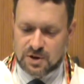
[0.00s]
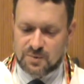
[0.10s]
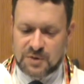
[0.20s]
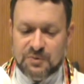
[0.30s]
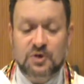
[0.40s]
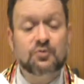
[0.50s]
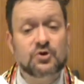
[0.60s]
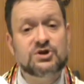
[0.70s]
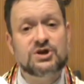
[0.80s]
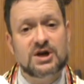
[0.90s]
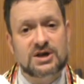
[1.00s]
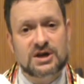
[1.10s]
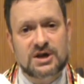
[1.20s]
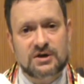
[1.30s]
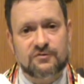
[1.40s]
People appreciate the
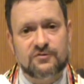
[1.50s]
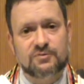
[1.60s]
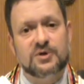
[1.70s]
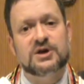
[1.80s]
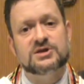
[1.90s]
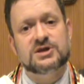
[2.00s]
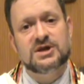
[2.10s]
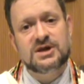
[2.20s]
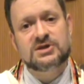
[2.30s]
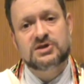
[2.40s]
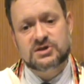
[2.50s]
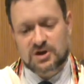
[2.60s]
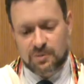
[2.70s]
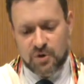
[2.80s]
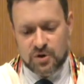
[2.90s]
gift because it eases
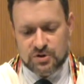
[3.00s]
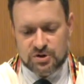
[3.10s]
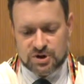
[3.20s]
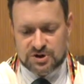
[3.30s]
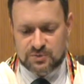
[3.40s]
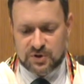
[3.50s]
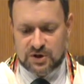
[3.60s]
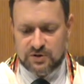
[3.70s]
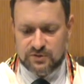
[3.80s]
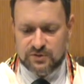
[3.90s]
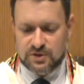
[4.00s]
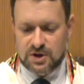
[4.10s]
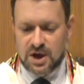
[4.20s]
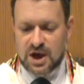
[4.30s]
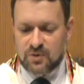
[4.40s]
their burden just a bit.
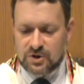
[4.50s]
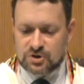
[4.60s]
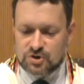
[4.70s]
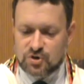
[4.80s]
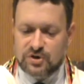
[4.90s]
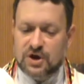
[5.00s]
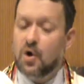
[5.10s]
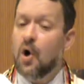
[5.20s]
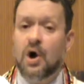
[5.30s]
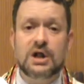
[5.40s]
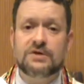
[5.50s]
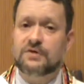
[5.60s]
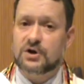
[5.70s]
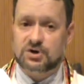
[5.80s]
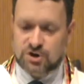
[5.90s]
And we ensure that all of
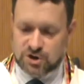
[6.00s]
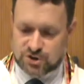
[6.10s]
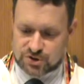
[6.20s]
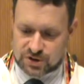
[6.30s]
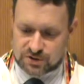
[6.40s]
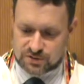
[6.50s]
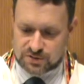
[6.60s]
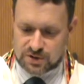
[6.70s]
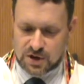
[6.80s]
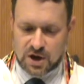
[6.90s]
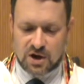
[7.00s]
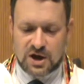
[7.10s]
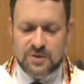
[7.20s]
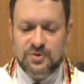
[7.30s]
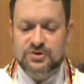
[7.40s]
our children are
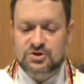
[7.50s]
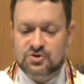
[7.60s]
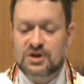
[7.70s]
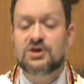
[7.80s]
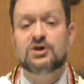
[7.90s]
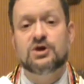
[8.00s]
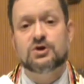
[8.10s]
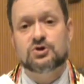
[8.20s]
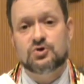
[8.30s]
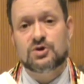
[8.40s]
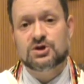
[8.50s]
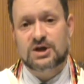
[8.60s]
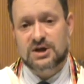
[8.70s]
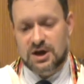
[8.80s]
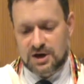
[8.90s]
able to strengthen their Jewish
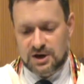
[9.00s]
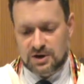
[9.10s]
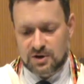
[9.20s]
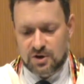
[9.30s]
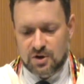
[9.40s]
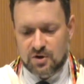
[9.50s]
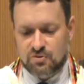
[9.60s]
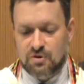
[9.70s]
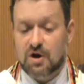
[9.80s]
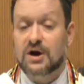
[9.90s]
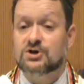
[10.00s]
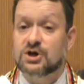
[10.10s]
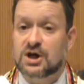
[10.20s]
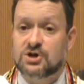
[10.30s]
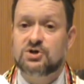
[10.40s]
identity through our
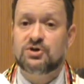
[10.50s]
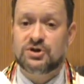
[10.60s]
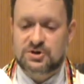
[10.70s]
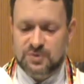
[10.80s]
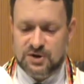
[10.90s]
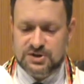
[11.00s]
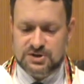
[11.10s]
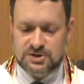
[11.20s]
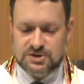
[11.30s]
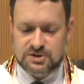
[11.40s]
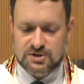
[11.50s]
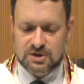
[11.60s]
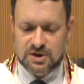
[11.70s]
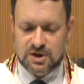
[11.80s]
educational experiences,